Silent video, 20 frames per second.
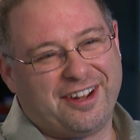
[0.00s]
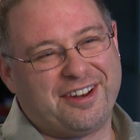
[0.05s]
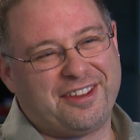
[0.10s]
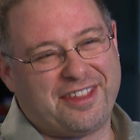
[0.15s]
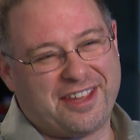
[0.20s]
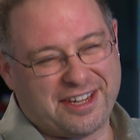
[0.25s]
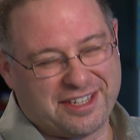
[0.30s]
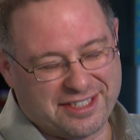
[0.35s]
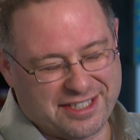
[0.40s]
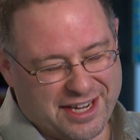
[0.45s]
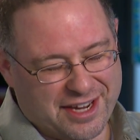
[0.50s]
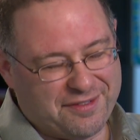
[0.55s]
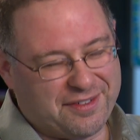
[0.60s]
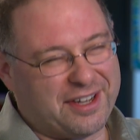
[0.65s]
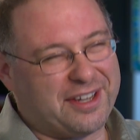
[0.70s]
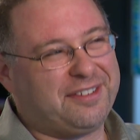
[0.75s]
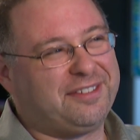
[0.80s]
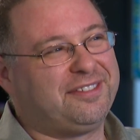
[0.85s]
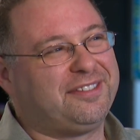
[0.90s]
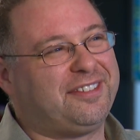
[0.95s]
on
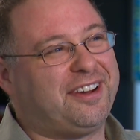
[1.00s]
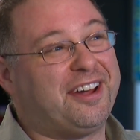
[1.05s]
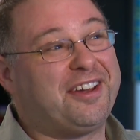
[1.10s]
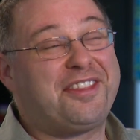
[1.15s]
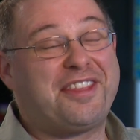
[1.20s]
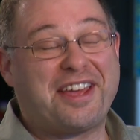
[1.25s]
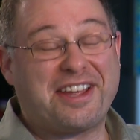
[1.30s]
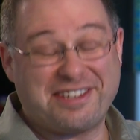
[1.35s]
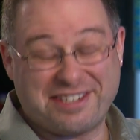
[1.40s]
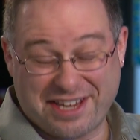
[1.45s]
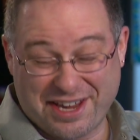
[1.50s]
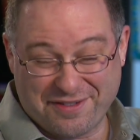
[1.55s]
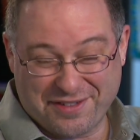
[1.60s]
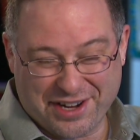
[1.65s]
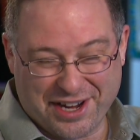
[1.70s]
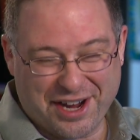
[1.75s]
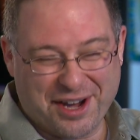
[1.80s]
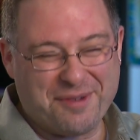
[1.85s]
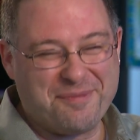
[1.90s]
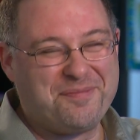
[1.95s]
Thanksgiving, on
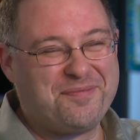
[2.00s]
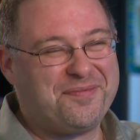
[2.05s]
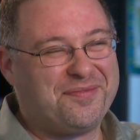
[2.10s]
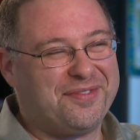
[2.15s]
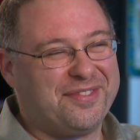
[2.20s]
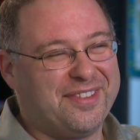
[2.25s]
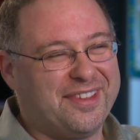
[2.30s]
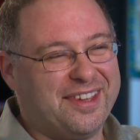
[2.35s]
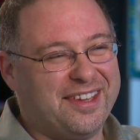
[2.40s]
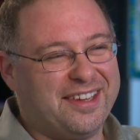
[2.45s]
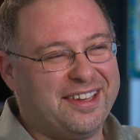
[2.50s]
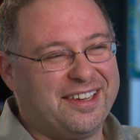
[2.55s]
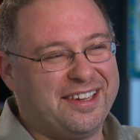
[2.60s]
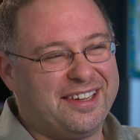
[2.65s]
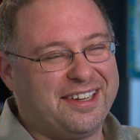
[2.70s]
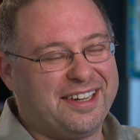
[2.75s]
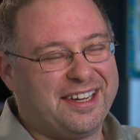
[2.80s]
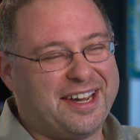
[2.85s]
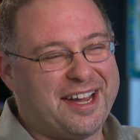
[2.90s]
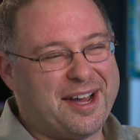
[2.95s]
Thanksgivukkah,
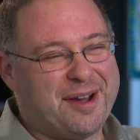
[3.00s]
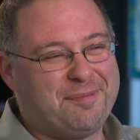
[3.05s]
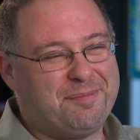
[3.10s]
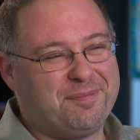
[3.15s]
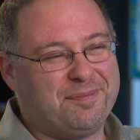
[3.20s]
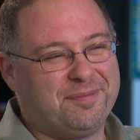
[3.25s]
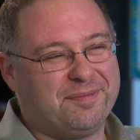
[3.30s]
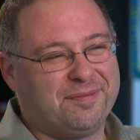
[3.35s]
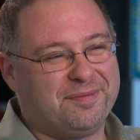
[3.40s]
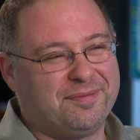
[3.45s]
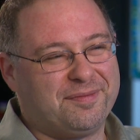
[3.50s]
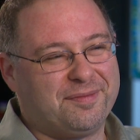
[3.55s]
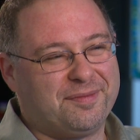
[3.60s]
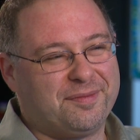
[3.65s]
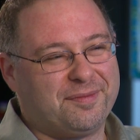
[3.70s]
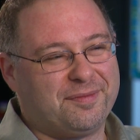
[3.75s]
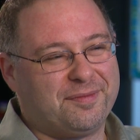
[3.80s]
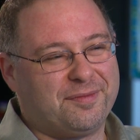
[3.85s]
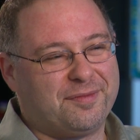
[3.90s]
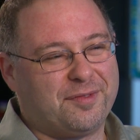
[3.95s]
um,
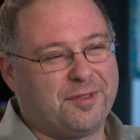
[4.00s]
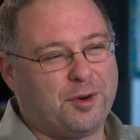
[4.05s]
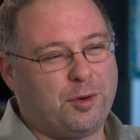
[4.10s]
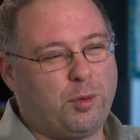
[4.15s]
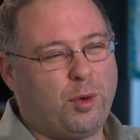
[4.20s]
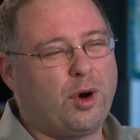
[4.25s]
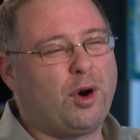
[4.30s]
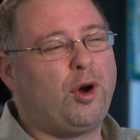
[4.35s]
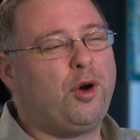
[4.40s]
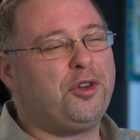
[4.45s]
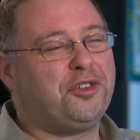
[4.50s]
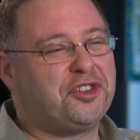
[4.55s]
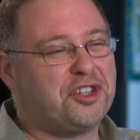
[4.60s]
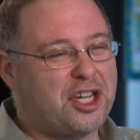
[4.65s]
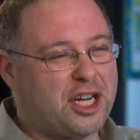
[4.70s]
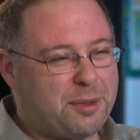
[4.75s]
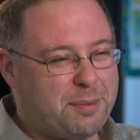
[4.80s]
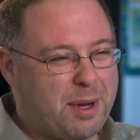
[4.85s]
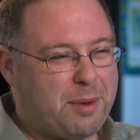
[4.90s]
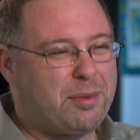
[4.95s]
we're also
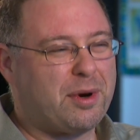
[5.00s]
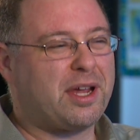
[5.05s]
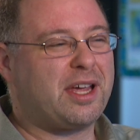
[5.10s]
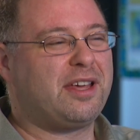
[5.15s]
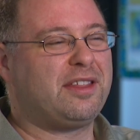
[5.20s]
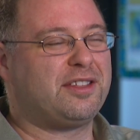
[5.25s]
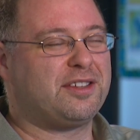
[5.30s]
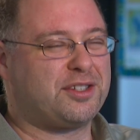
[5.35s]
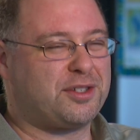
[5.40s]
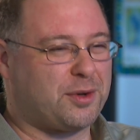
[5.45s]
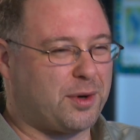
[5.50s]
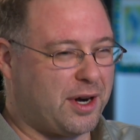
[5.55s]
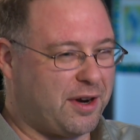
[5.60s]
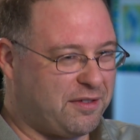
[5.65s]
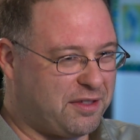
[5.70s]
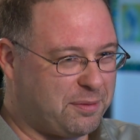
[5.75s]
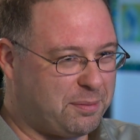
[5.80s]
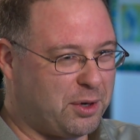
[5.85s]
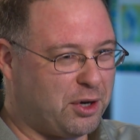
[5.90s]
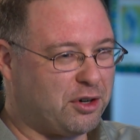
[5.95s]
going to be bringing the story
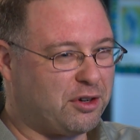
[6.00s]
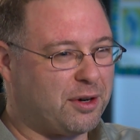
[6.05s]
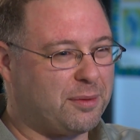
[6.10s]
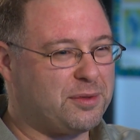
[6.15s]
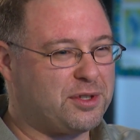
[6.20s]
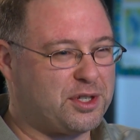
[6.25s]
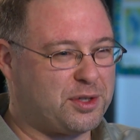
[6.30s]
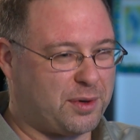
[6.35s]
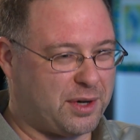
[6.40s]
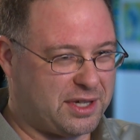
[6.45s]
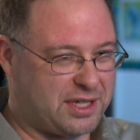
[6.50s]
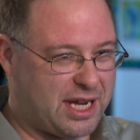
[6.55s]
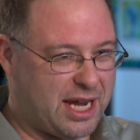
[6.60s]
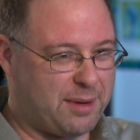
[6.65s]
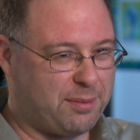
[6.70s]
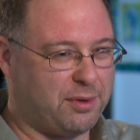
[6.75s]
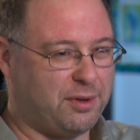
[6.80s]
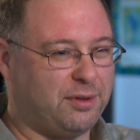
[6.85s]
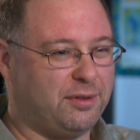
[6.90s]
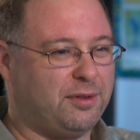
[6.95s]
of the pilgrims to our
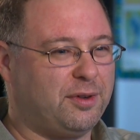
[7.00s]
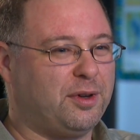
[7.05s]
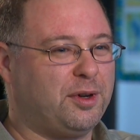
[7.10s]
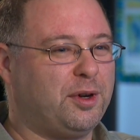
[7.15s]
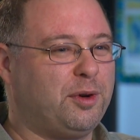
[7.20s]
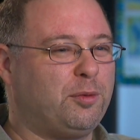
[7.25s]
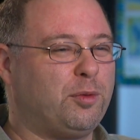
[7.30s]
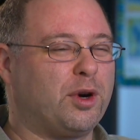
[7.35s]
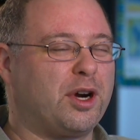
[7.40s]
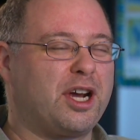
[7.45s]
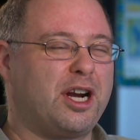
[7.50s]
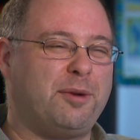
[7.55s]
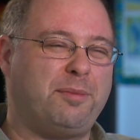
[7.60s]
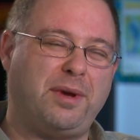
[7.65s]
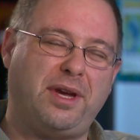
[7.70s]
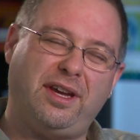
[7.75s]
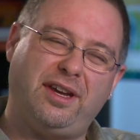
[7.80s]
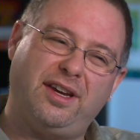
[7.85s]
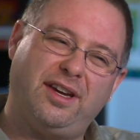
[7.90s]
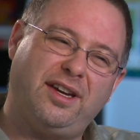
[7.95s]
table. We're going to
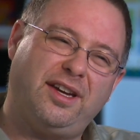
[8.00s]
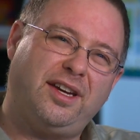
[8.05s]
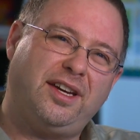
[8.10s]
be